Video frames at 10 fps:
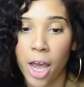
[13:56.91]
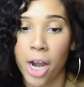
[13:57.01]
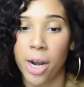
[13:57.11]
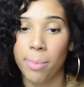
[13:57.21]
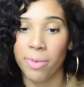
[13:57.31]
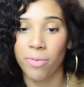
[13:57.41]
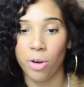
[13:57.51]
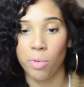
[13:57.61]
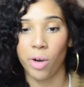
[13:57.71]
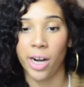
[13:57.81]
Number
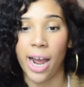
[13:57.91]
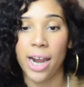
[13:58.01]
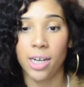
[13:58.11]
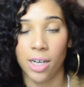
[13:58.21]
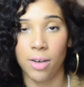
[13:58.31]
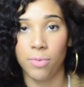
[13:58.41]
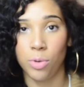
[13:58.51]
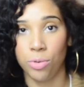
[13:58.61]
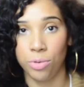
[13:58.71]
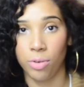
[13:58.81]
41, I love
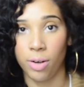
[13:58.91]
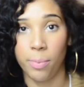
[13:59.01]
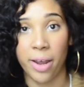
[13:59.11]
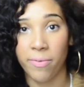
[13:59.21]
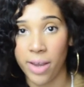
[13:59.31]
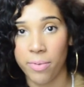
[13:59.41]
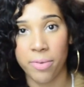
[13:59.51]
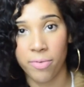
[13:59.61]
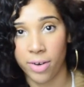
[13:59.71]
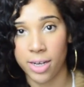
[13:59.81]
Google. My favorite
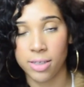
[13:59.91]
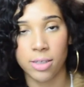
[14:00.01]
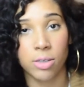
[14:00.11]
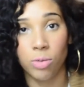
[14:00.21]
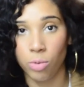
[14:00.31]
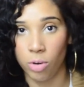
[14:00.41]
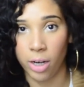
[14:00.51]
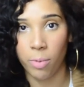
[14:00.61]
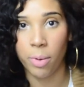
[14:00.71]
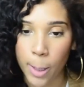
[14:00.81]
phrase is Google it.